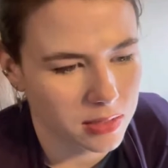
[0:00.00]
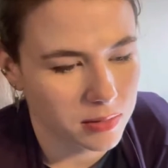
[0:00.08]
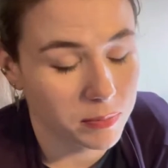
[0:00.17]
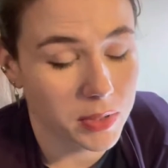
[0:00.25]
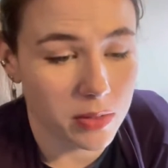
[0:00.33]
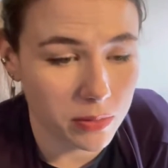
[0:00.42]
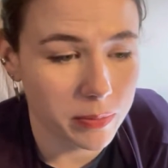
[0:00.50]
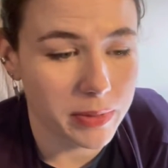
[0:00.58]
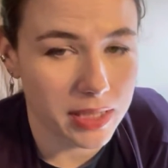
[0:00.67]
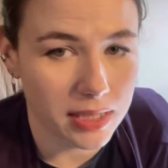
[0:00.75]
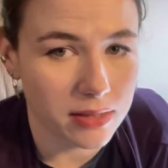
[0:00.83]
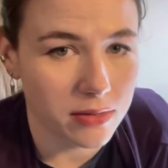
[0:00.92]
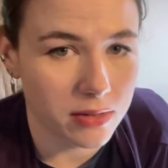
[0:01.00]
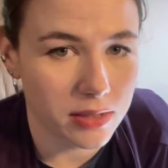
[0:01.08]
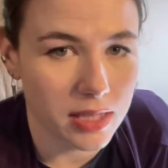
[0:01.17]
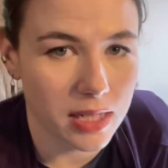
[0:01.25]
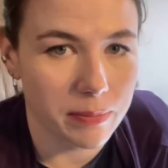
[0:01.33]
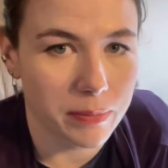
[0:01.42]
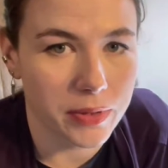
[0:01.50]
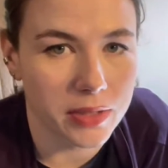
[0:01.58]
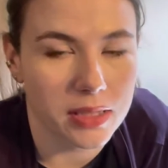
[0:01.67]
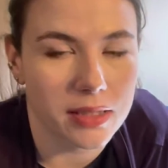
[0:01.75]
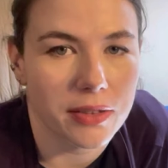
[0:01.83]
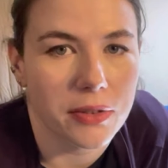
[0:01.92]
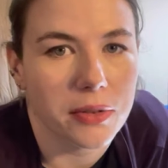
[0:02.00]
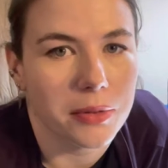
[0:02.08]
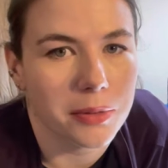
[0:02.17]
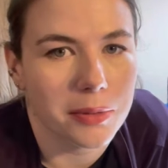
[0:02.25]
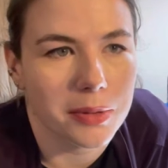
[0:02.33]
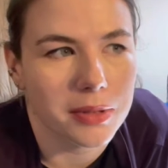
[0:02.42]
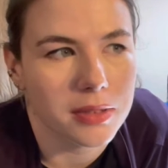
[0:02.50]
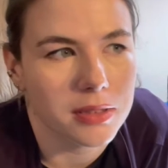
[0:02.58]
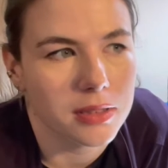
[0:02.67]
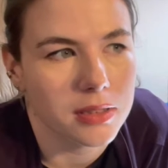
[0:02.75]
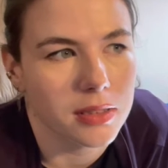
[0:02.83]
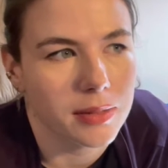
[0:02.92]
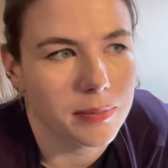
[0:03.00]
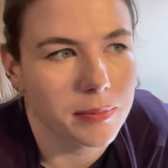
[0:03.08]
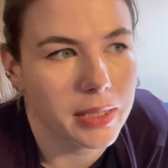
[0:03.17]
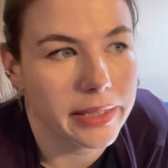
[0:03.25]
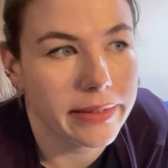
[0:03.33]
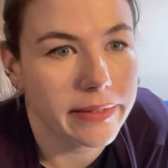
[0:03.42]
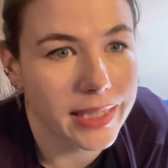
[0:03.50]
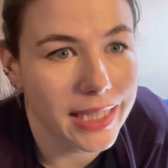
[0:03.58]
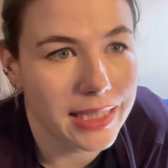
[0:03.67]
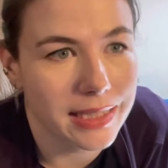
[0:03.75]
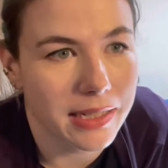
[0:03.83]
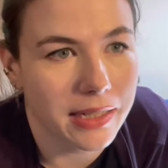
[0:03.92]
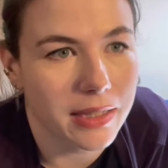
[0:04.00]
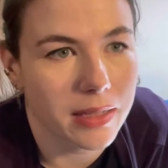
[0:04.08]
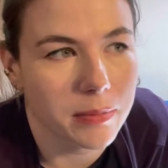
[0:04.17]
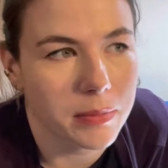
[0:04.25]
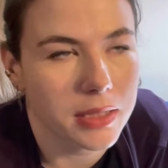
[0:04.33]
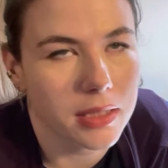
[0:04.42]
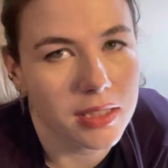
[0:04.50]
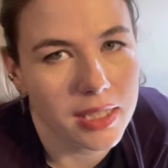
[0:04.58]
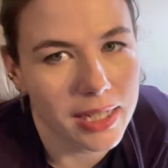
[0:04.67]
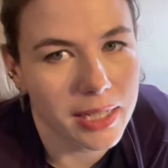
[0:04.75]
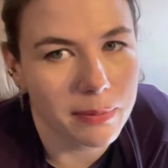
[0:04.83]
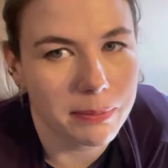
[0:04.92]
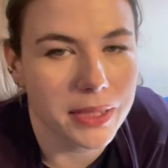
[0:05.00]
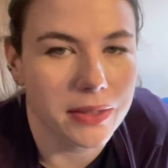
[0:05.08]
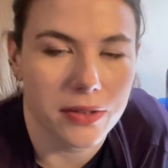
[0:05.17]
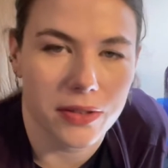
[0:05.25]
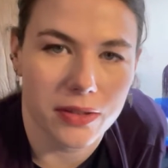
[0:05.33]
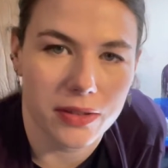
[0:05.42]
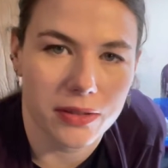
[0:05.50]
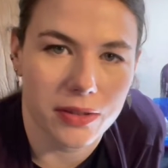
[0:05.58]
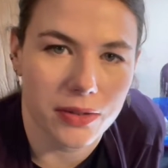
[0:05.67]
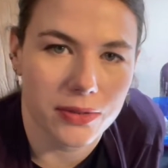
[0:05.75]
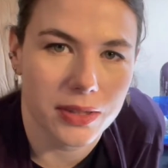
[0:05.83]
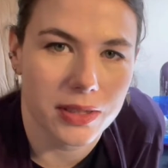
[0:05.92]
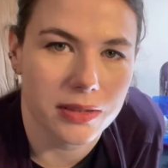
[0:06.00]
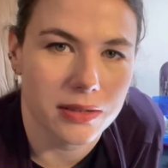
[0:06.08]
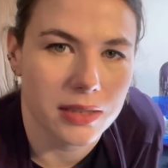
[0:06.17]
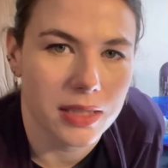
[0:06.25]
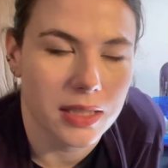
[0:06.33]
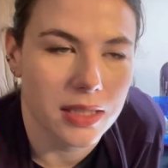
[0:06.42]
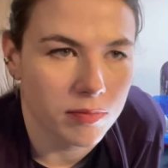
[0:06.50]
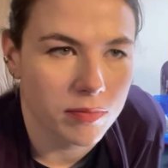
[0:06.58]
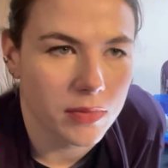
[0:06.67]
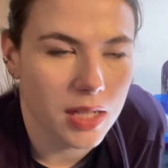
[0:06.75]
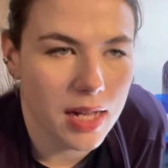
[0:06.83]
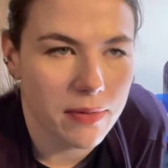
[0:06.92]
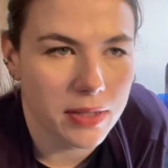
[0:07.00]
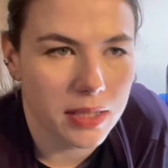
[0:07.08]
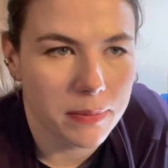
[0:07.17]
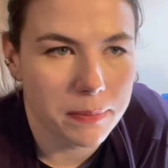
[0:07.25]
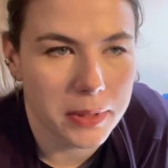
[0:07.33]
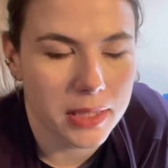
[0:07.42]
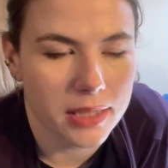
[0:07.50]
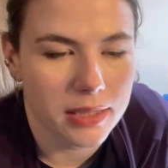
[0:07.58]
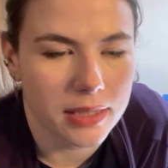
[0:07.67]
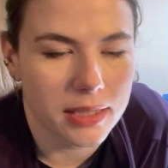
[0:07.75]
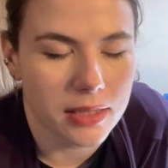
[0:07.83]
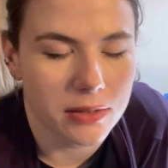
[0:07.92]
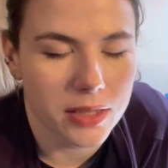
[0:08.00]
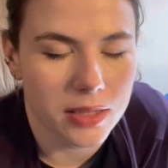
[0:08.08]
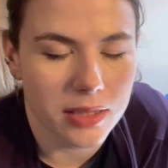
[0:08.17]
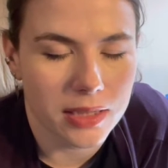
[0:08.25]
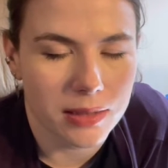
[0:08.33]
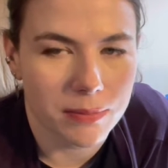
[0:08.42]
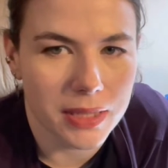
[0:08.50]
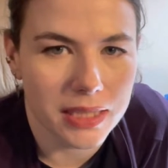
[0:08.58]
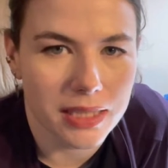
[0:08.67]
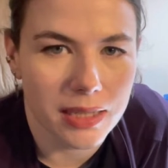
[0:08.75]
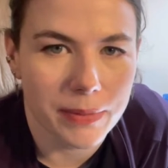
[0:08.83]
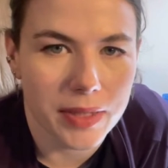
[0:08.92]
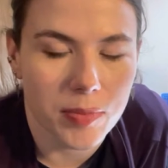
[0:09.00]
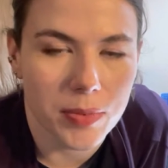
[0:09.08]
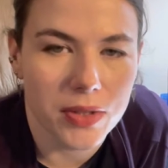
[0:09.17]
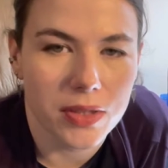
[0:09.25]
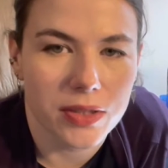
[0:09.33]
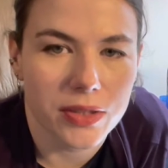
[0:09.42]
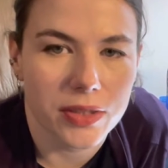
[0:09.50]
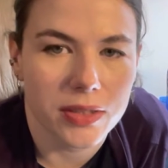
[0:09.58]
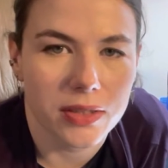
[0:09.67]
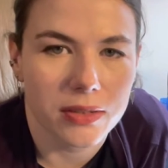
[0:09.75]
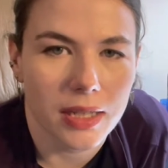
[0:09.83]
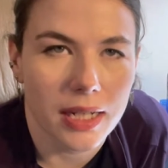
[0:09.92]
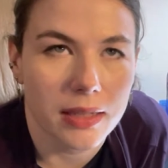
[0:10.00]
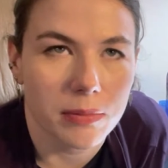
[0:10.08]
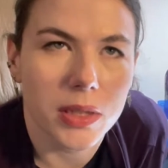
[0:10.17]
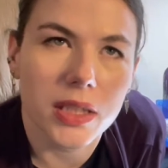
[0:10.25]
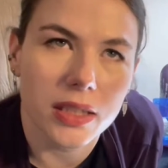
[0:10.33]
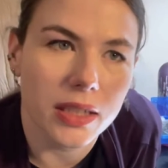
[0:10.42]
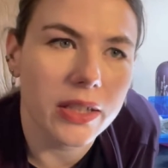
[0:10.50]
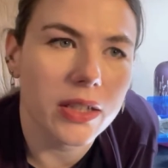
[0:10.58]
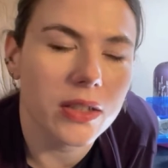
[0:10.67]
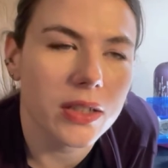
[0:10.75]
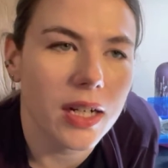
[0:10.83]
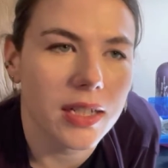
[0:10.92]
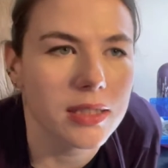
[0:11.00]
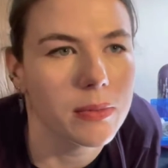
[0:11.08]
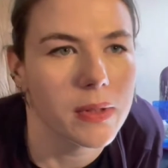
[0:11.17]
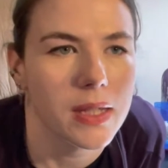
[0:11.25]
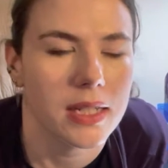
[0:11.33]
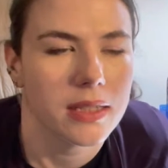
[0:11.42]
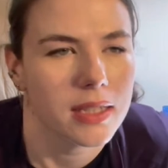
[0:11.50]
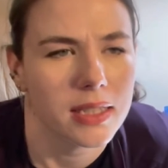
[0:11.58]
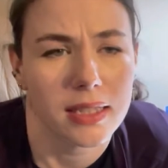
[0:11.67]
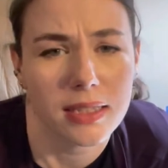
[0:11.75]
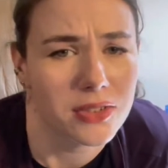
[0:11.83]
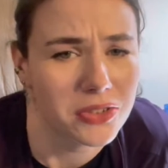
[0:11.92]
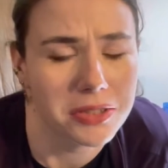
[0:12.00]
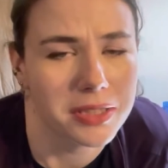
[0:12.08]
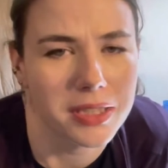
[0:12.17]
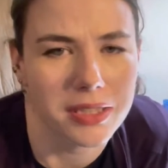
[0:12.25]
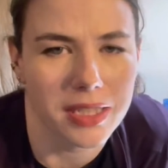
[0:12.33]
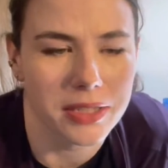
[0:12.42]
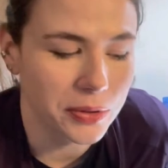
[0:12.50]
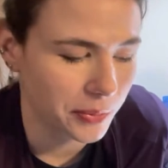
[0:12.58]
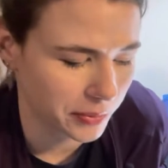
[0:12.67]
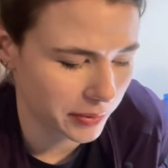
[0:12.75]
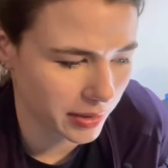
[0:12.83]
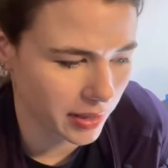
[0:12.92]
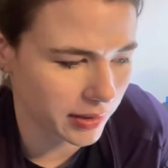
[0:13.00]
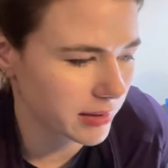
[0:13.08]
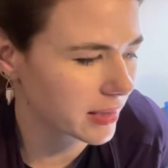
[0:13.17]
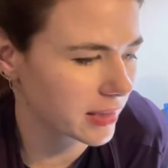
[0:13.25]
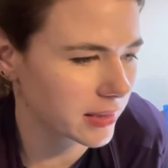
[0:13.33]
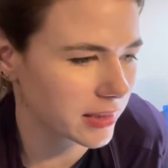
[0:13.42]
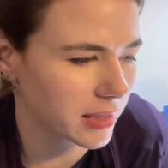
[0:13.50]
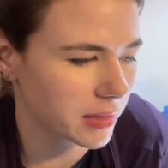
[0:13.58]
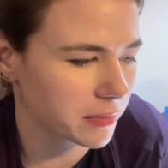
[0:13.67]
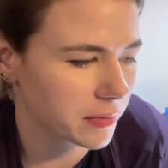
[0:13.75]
But there will be extra time put into me glazing them and then taking pictures and so on. I haven't completely calculated my time expenditure and material costs with things like this, just because I do not sell enough